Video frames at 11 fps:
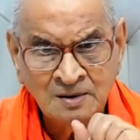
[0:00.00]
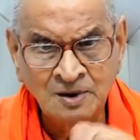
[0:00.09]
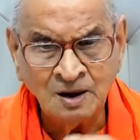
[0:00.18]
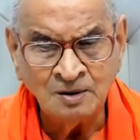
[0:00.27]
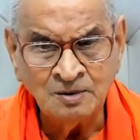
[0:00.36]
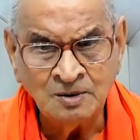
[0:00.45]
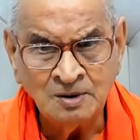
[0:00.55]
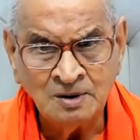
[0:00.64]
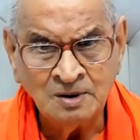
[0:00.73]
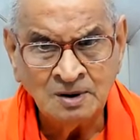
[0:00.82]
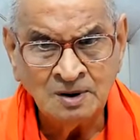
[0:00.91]
Now,
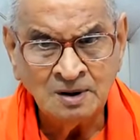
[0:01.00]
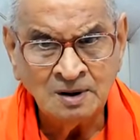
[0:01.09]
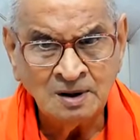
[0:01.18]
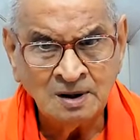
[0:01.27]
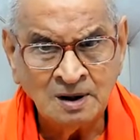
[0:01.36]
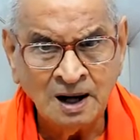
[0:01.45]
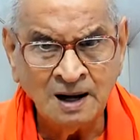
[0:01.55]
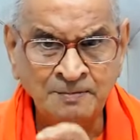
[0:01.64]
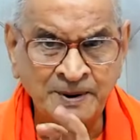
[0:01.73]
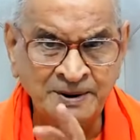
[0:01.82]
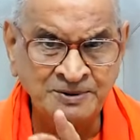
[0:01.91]
I
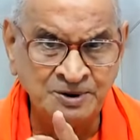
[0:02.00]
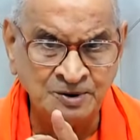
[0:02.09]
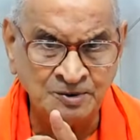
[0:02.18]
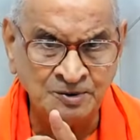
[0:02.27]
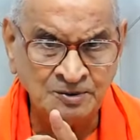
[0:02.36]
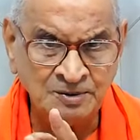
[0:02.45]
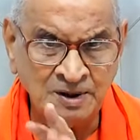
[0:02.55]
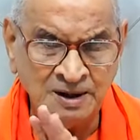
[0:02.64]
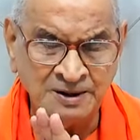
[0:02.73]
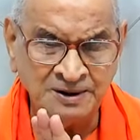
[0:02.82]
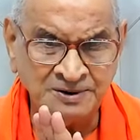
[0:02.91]
perceive.
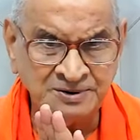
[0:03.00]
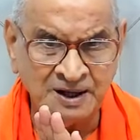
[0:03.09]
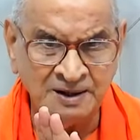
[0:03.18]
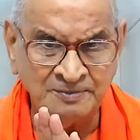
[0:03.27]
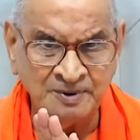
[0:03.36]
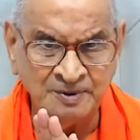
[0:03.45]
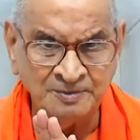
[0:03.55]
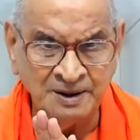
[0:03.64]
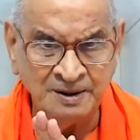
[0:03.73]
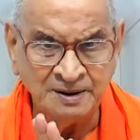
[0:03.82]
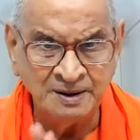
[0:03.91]
Let us start from
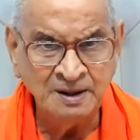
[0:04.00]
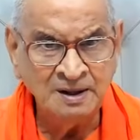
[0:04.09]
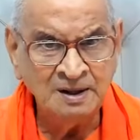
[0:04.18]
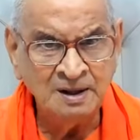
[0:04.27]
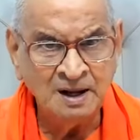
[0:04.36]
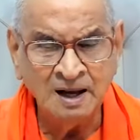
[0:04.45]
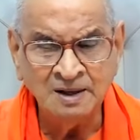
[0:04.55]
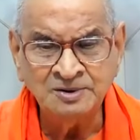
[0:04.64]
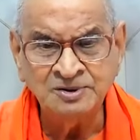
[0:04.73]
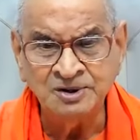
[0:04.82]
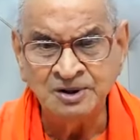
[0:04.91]
here.
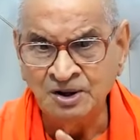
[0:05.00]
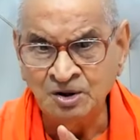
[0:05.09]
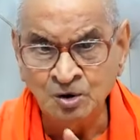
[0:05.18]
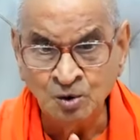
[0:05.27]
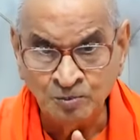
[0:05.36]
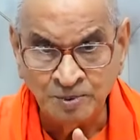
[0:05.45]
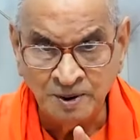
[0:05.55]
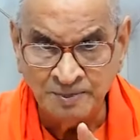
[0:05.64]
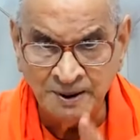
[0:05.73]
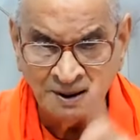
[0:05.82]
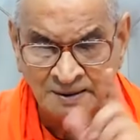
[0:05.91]
I see you
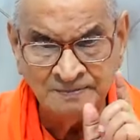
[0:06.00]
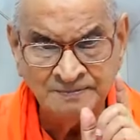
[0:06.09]
people.